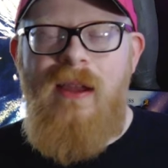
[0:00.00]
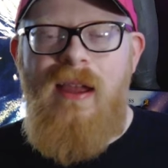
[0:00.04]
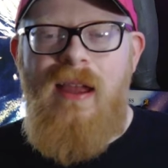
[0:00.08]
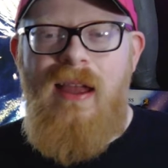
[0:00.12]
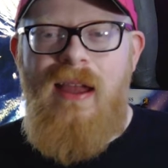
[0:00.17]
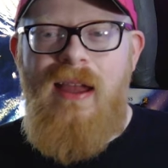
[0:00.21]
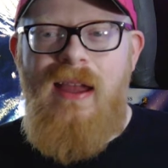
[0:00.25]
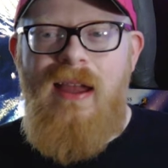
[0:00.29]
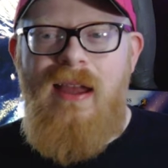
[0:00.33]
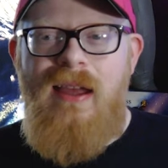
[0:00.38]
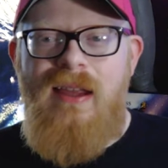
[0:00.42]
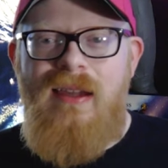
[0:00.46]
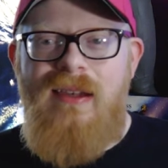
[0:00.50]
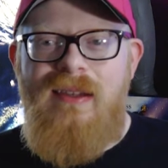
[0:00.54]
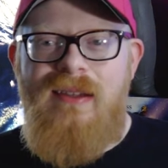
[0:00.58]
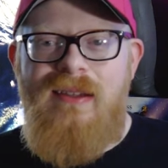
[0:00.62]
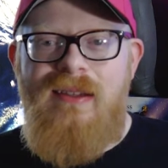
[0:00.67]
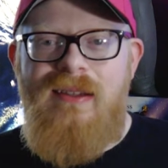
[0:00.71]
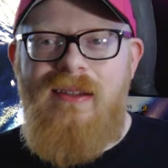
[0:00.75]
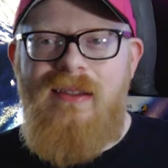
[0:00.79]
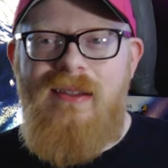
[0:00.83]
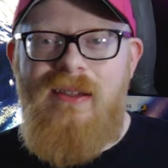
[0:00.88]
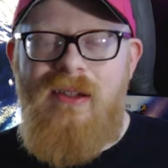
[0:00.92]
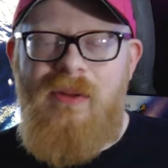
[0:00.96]
And,
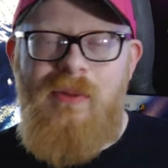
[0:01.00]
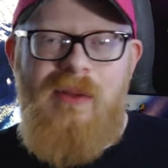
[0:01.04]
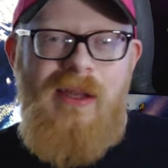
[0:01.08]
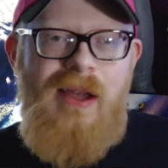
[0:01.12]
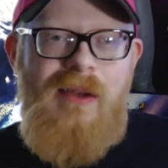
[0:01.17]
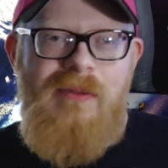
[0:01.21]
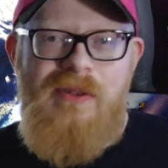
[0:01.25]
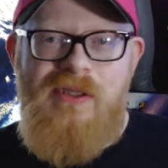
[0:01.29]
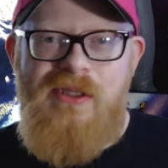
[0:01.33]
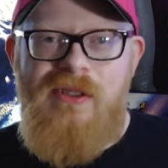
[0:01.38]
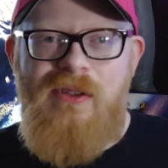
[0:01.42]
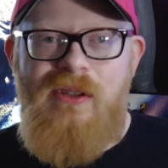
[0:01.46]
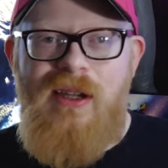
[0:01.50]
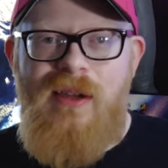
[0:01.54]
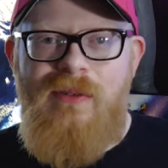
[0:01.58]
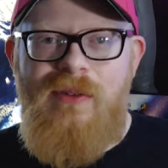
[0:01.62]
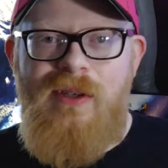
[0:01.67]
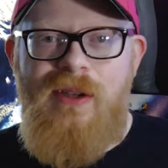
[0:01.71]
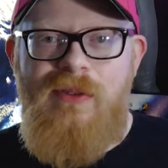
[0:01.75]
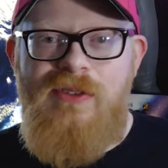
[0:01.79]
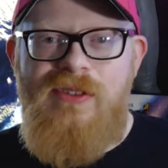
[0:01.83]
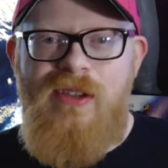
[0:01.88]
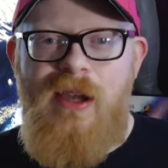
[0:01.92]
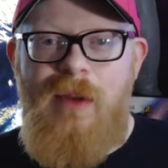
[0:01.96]
you know, we obviously don't have
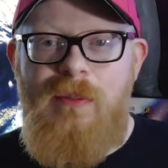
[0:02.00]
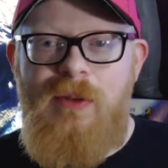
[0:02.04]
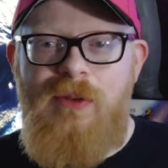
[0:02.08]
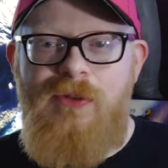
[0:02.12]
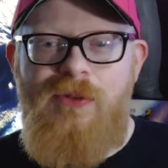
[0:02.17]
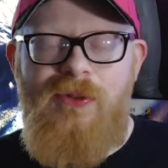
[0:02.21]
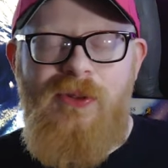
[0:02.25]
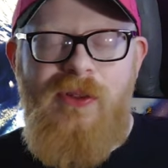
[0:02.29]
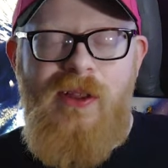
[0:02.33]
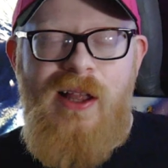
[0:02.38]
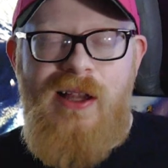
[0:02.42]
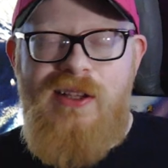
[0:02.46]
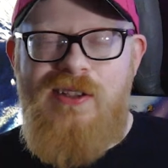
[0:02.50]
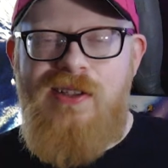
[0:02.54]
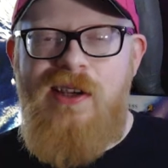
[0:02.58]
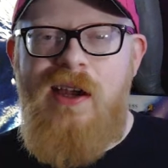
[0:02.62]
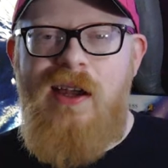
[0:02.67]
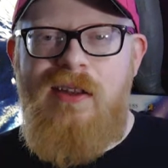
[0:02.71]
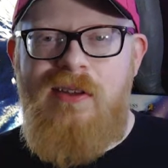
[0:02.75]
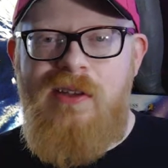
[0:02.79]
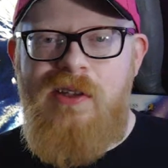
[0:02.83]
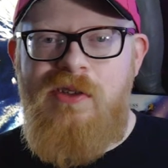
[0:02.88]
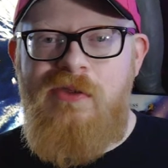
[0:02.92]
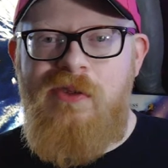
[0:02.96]
enough time to flesh
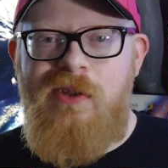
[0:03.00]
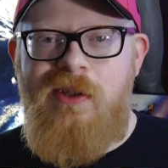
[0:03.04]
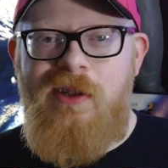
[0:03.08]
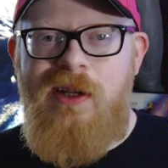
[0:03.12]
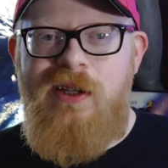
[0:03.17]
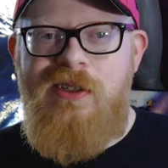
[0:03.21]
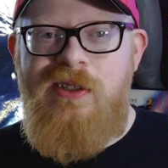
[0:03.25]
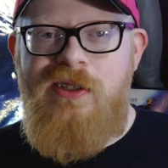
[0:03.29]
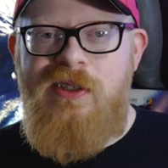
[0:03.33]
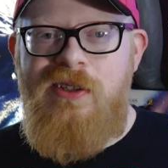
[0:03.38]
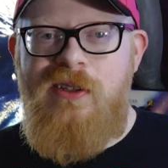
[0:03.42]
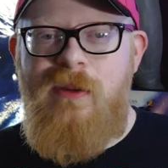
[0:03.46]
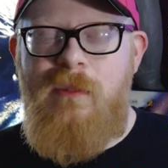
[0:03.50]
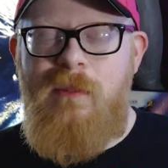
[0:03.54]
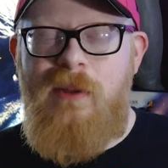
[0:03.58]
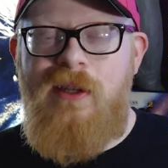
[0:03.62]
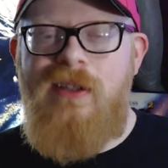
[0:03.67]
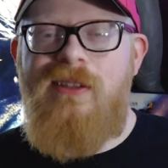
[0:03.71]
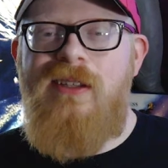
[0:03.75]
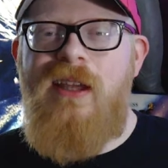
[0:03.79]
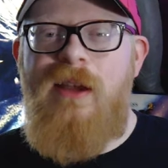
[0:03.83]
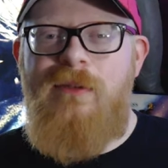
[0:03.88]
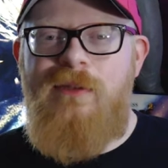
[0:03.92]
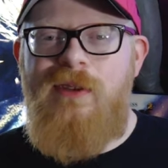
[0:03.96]
out this relationship, but
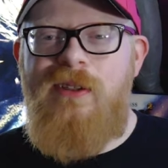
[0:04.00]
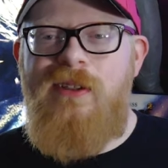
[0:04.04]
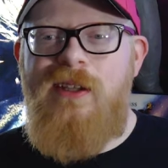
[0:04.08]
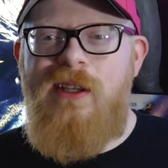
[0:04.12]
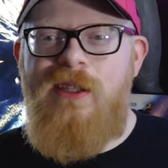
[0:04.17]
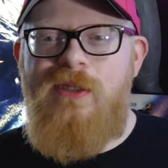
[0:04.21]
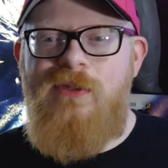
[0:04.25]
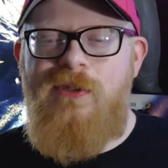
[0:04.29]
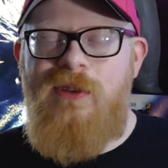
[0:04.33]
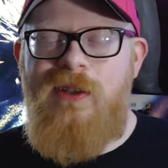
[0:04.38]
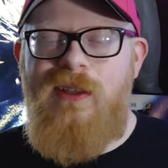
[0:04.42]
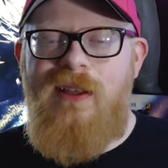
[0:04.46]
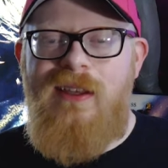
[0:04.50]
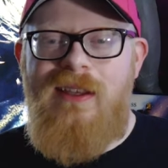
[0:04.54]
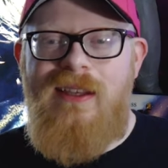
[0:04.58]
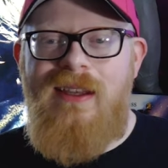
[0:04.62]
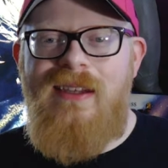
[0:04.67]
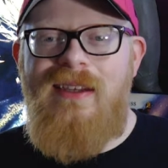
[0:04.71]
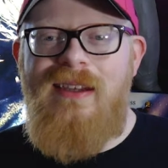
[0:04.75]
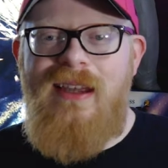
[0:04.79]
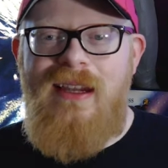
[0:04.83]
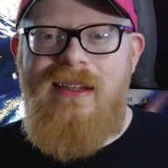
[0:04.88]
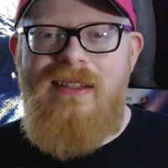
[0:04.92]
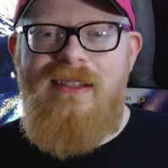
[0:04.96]
it definitely does feel like
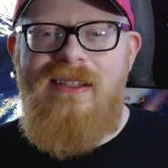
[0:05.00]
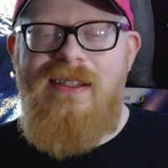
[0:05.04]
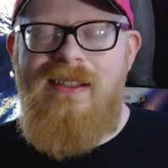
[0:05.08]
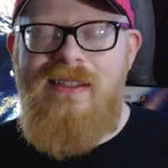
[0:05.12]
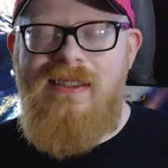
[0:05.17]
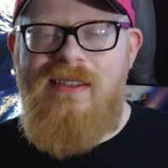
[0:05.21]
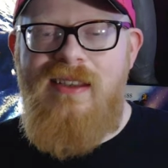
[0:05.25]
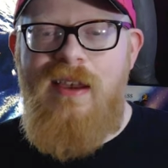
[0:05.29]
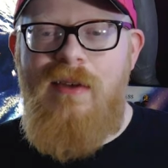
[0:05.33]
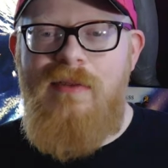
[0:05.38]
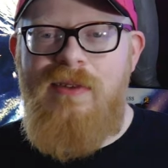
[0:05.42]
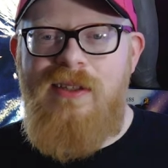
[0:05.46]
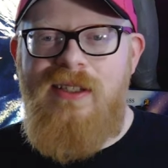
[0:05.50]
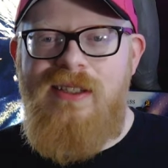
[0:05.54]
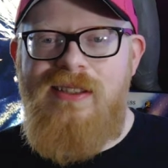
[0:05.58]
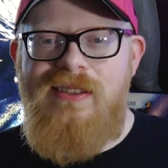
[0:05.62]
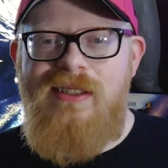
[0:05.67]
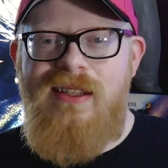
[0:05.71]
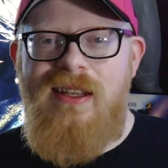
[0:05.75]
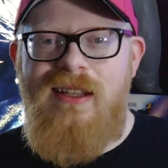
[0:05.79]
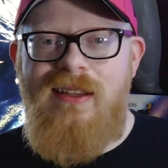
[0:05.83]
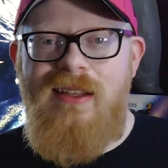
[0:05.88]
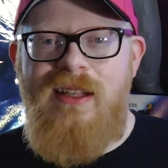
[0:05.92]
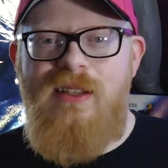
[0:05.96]
a 1970s
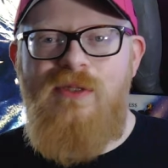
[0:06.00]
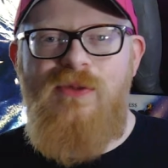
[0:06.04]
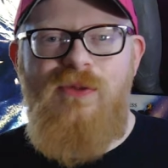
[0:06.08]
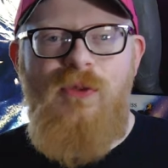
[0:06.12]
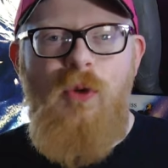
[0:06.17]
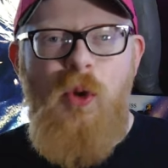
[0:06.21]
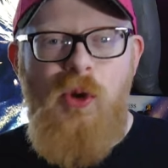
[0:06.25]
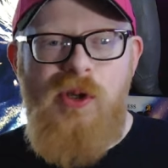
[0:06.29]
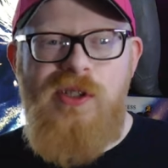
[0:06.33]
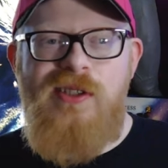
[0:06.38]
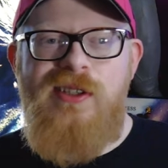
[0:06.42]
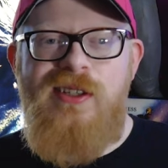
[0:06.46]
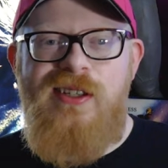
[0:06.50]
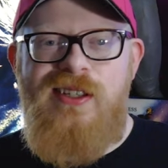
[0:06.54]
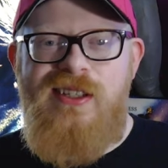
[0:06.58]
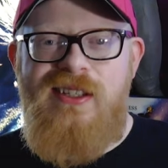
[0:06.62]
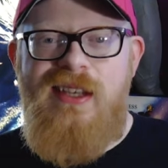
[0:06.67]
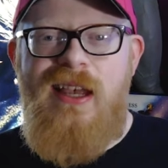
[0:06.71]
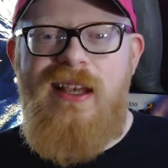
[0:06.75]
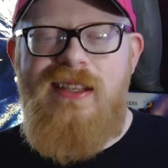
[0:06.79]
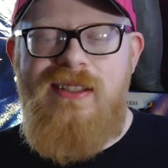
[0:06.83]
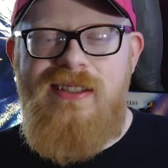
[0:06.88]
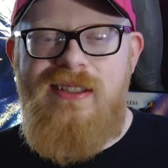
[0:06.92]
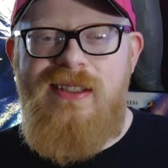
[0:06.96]
thing. Let's force the
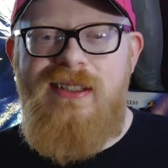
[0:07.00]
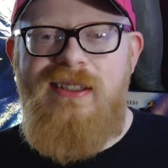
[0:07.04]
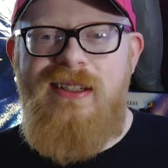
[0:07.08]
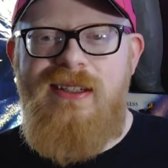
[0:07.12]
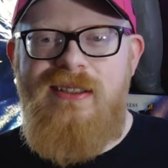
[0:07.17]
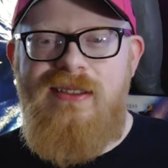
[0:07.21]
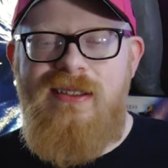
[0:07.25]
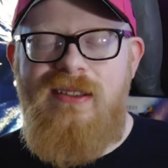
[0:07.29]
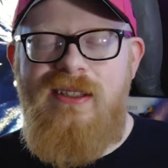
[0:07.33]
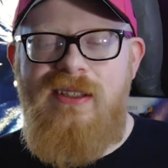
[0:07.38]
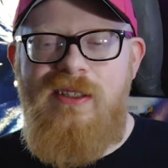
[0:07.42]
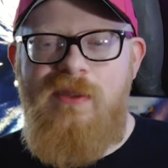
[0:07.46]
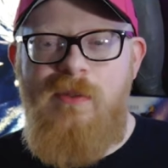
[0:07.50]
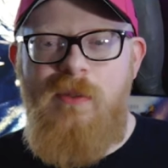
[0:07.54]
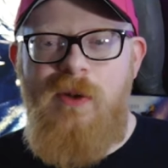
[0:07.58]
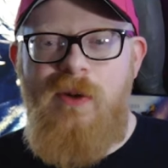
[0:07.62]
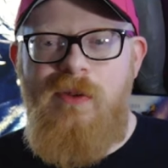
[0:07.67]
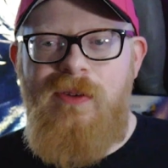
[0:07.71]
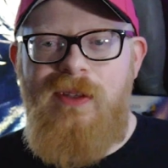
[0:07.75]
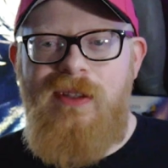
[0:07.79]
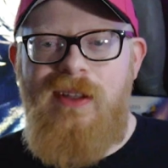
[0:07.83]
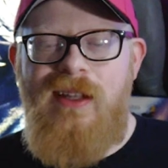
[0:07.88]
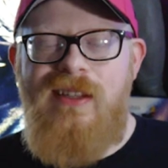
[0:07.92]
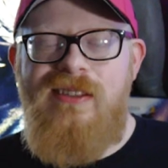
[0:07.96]
sex scene into this
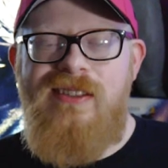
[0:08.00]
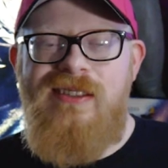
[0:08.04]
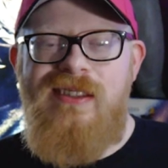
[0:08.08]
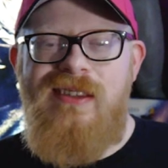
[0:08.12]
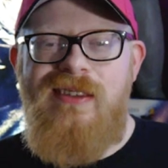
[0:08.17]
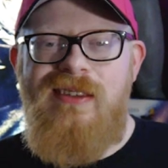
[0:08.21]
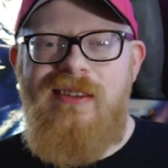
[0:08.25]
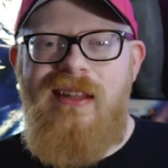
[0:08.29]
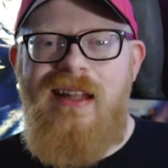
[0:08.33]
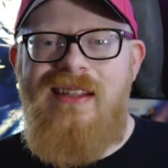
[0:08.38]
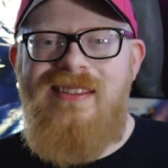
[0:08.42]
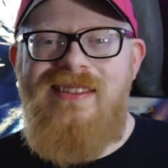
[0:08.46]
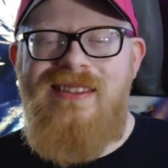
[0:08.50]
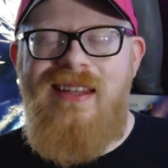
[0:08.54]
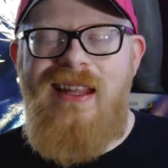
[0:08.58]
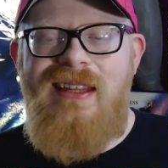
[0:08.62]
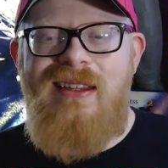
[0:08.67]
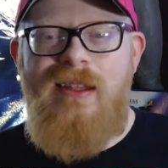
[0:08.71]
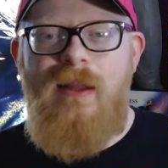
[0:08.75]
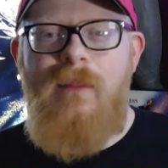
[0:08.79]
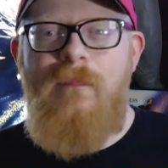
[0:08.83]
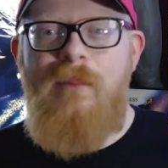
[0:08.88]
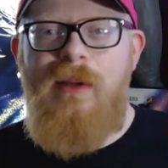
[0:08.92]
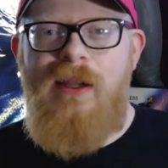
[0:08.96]
movie. Let's
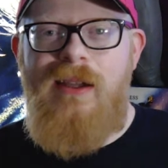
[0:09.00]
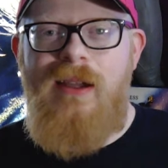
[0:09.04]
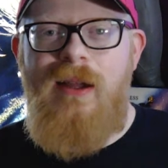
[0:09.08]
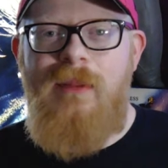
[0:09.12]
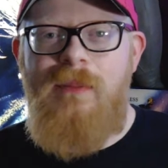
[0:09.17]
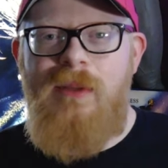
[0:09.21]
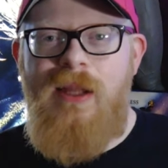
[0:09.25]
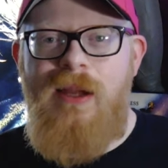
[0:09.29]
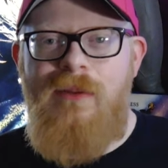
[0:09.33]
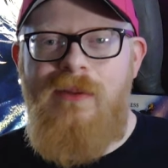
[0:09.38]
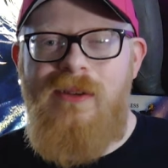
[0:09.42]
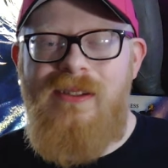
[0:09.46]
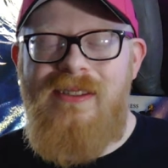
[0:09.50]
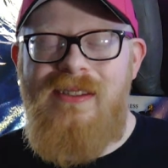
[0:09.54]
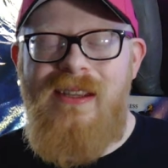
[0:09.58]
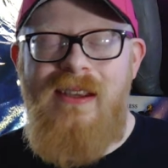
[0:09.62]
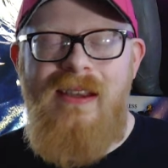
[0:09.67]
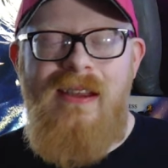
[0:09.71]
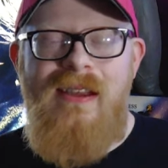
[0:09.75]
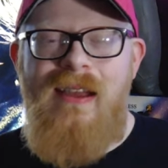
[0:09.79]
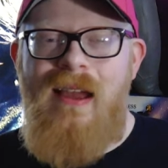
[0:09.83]
let them become lovers.